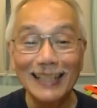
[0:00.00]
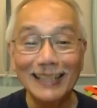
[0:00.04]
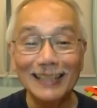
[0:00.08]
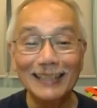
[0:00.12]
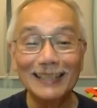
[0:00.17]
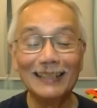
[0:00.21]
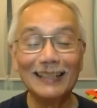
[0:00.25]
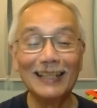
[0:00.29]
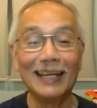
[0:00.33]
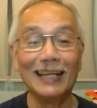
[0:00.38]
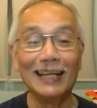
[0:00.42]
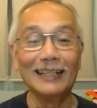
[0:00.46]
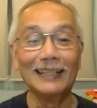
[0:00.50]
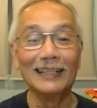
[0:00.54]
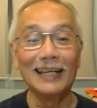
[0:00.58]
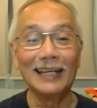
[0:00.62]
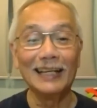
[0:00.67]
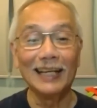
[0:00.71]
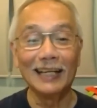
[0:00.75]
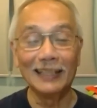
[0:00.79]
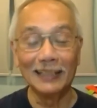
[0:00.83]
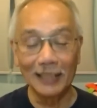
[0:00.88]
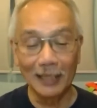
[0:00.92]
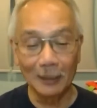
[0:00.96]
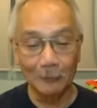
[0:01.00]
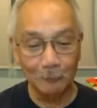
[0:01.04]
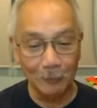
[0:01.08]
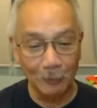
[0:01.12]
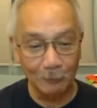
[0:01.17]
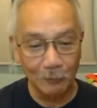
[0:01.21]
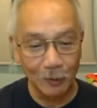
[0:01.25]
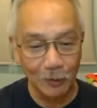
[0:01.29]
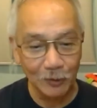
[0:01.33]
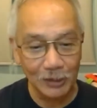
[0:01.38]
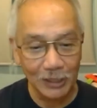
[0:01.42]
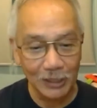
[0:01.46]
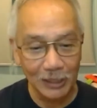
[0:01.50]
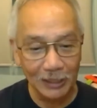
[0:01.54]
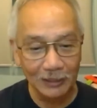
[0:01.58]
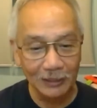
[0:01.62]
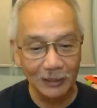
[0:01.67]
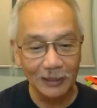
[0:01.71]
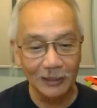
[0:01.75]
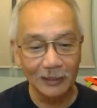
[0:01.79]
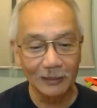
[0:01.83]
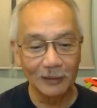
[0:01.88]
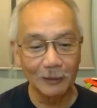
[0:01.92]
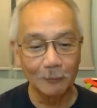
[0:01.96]
elite, and they end up
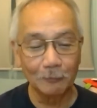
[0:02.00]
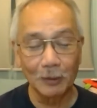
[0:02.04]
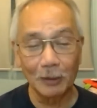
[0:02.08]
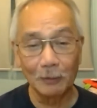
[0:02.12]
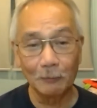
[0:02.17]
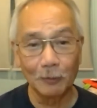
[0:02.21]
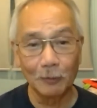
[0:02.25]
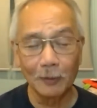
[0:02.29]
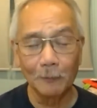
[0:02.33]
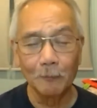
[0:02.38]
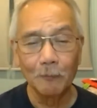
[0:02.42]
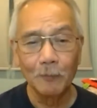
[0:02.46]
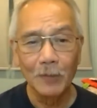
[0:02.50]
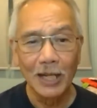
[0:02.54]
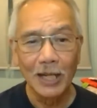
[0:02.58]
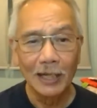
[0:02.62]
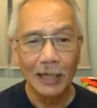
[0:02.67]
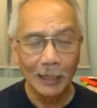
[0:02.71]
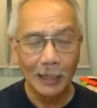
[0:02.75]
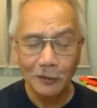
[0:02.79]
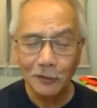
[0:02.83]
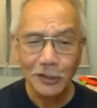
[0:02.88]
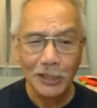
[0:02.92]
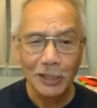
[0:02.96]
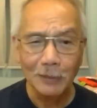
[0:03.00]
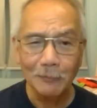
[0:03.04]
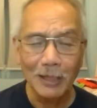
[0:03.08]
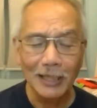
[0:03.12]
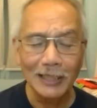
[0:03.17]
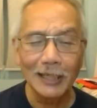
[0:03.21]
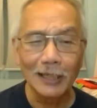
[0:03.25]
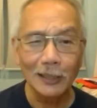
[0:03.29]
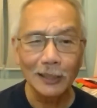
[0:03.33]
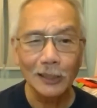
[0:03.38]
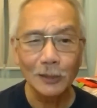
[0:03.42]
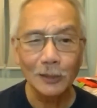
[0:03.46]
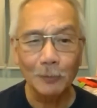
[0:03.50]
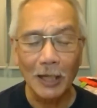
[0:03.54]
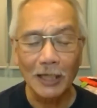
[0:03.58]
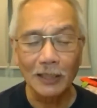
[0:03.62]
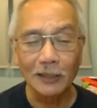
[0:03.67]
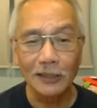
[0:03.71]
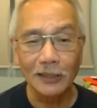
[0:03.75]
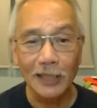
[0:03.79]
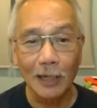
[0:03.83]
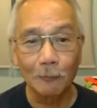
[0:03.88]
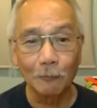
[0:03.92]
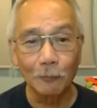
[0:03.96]
abusing the, the people. And you see many
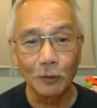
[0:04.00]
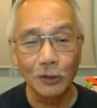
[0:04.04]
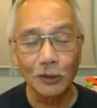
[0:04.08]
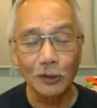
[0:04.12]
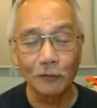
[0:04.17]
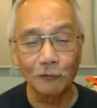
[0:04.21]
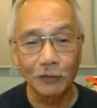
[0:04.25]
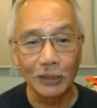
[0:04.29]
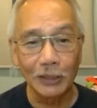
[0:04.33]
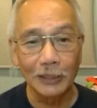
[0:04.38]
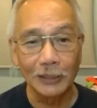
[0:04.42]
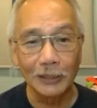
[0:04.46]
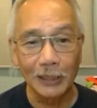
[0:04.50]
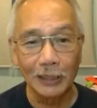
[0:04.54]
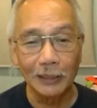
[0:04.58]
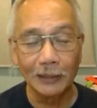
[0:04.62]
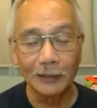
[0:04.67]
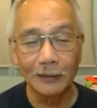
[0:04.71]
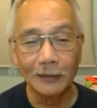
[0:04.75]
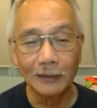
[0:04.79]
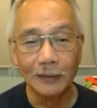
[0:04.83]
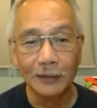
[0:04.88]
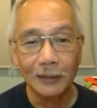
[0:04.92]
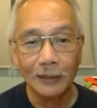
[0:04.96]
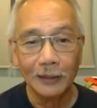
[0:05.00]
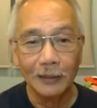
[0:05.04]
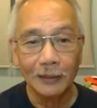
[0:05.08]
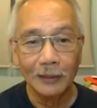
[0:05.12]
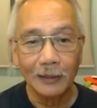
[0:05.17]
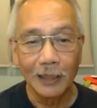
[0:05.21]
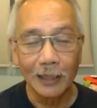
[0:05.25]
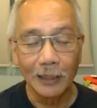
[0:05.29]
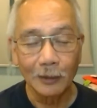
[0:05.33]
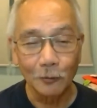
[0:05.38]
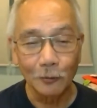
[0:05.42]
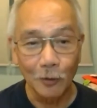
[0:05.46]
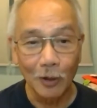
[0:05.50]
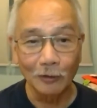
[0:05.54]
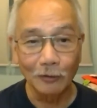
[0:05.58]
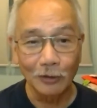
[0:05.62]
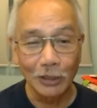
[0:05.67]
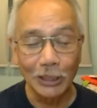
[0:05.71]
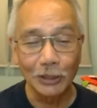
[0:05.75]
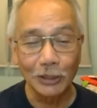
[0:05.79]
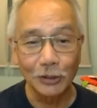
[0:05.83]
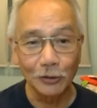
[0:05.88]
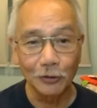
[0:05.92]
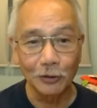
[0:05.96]
examples of this in uh,
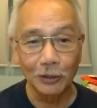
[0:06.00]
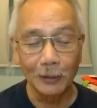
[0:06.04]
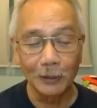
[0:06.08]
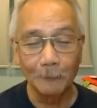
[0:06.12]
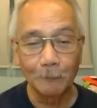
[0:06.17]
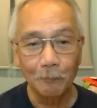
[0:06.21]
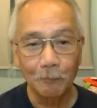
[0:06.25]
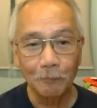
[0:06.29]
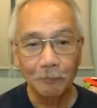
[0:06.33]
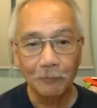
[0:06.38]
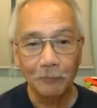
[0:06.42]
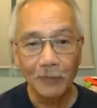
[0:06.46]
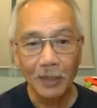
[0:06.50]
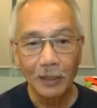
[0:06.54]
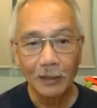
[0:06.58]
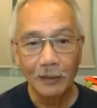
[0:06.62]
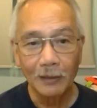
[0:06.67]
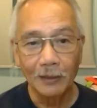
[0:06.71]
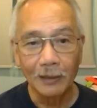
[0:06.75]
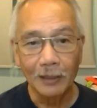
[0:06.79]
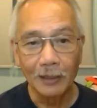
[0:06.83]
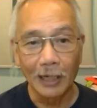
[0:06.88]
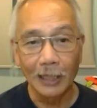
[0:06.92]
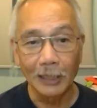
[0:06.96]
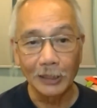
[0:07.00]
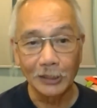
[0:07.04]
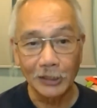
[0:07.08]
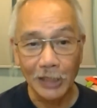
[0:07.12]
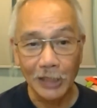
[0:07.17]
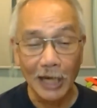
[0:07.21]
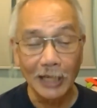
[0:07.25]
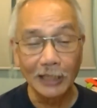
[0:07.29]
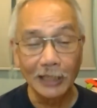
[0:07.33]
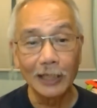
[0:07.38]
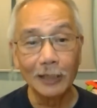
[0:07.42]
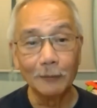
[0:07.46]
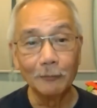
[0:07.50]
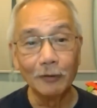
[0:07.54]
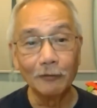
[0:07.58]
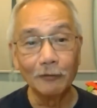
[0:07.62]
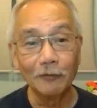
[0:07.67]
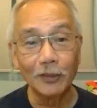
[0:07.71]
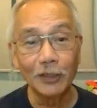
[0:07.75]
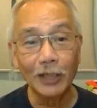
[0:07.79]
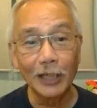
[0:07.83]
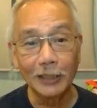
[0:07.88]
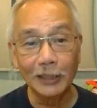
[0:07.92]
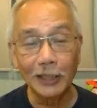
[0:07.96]
throughout history. Uh, China
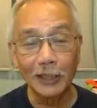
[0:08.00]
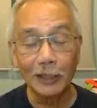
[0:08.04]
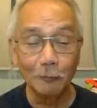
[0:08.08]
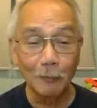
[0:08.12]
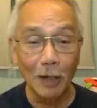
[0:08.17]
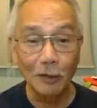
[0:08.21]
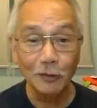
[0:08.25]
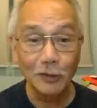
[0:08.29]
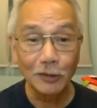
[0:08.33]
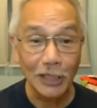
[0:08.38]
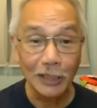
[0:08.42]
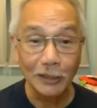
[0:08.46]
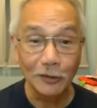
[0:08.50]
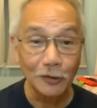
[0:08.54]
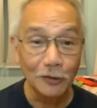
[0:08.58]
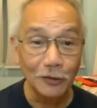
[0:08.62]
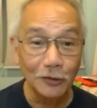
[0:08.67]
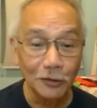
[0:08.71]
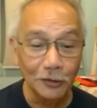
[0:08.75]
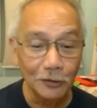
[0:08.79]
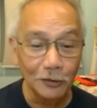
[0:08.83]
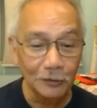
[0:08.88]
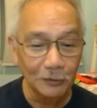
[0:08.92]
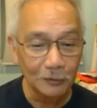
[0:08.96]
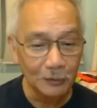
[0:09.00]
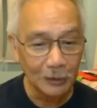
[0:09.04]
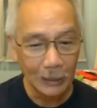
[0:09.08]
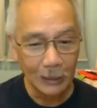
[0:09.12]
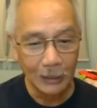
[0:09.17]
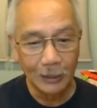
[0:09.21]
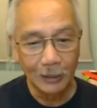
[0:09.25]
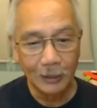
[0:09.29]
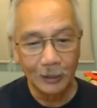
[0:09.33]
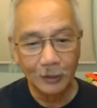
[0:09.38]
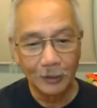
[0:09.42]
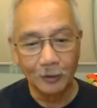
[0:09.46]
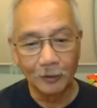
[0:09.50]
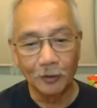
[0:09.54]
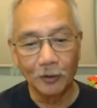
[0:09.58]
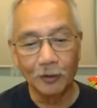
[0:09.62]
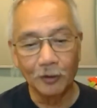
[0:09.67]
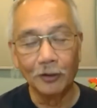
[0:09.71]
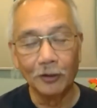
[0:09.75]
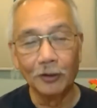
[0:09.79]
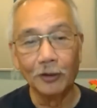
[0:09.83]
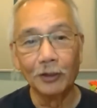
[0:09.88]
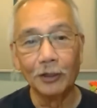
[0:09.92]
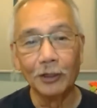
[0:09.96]
before under Mao Zedong,
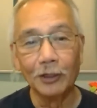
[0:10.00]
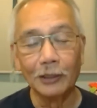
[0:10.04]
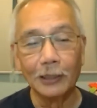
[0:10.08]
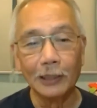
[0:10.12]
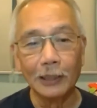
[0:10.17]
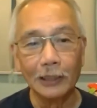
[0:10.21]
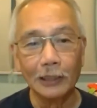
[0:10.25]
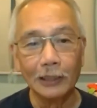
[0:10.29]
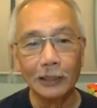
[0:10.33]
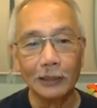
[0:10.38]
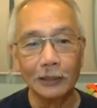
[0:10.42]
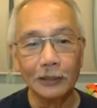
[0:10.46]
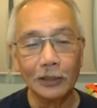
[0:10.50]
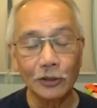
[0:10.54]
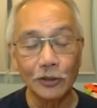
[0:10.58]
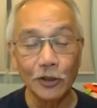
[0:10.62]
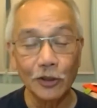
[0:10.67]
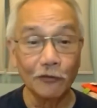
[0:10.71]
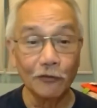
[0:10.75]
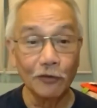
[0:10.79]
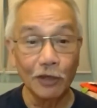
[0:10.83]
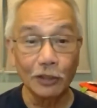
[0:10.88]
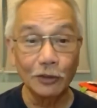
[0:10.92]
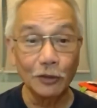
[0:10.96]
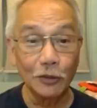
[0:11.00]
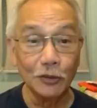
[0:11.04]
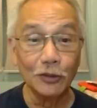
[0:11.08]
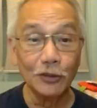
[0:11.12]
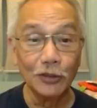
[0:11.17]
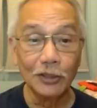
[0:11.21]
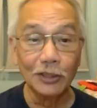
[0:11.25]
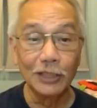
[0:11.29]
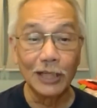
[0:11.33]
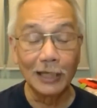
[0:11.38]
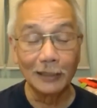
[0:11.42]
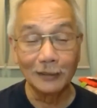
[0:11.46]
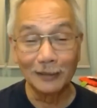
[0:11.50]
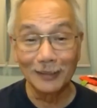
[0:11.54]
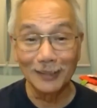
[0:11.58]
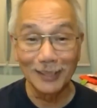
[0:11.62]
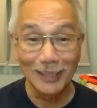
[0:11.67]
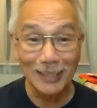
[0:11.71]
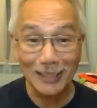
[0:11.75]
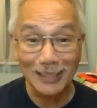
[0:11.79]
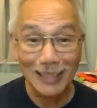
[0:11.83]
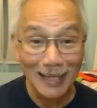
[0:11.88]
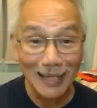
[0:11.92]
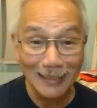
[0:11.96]
or uh, the Soviet Union
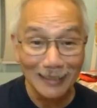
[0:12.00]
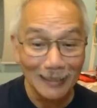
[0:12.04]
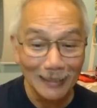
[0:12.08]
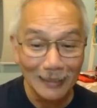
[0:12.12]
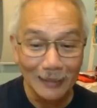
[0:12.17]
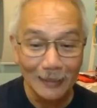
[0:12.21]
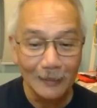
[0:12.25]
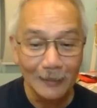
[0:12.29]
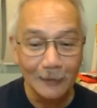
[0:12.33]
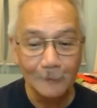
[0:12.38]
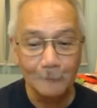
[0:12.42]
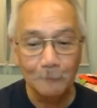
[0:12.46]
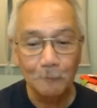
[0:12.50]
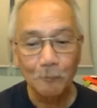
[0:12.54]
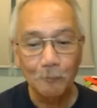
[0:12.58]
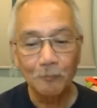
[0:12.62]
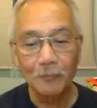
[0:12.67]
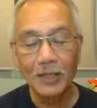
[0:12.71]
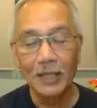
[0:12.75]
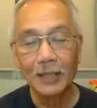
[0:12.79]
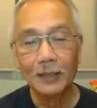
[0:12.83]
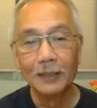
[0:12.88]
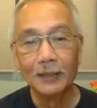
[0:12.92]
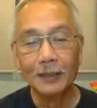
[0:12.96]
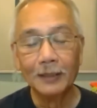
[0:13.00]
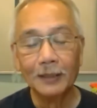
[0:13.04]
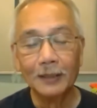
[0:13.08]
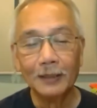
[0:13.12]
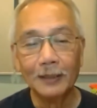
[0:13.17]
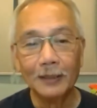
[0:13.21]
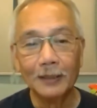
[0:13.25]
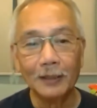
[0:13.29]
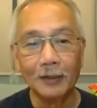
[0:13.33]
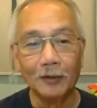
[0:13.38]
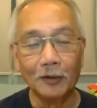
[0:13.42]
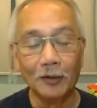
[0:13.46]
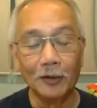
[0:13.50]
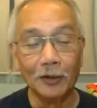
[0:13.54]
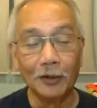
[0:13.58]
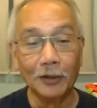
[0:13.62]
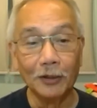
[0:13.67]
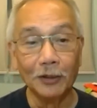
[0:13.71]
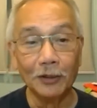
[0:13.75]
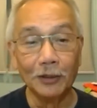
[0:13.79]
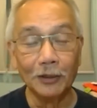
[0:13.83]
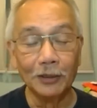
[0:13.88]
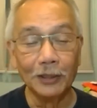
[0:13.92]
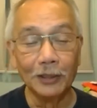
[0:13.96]
under Stalin,
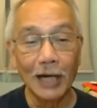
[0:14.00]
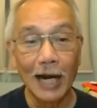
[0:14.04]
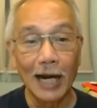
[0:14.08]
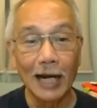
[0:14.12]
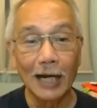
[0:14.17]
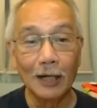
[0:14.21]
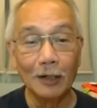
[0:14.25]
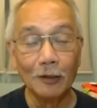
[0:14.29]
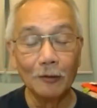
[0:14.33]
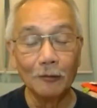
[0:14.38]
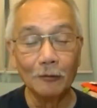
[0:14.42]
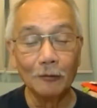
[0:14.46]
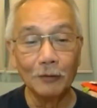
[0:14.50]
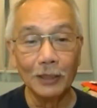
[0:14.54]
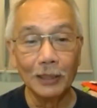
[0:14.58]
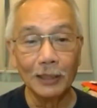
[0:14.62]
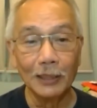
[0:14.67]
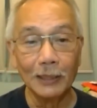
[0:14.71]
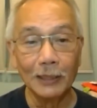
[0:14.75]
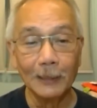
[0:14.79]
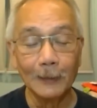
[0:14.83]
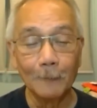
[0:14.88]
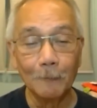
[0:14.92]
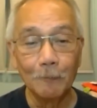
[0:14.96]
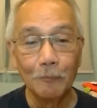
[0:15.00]
or how uh,